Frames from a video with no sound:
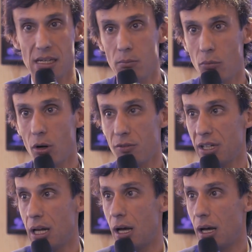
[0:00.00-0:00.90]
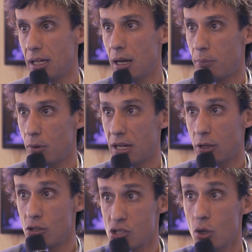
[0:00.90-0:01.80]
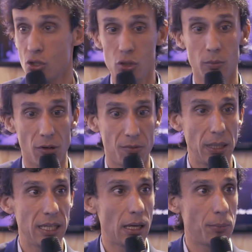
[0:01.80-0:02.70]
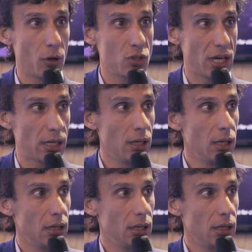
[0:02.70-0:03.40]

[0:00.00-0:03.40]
involved in a consortium of building a project